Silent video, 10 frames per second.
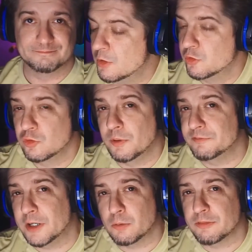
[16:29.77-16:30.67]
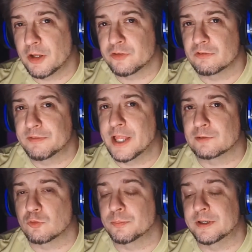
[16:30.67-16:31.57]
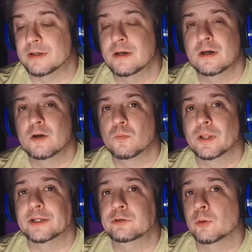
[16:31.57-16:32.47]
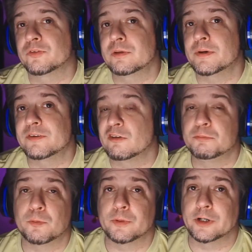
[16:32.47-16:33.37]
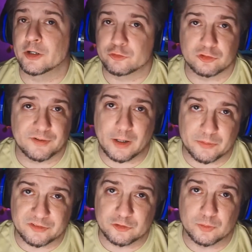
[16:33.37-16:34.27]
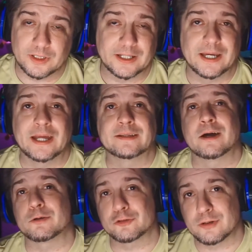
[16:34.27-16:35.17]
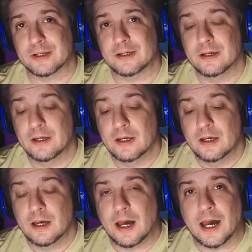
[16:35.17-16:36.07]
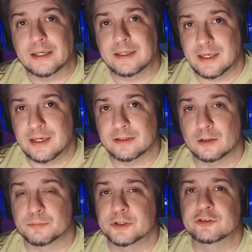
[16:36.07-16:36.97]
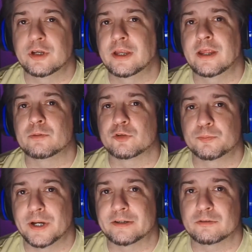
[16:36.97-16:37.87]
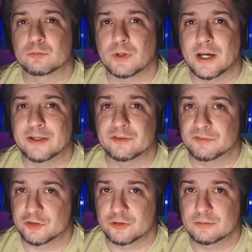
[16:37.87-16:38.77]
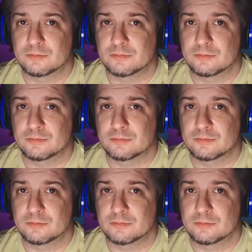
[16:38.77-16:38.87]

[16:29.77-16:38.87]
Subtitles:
So my final thoughts on Valorant will be, while I don't see myself pouring hundreds of hours into it like I had Counter-Strike, I can appreciate and respect Riot's vision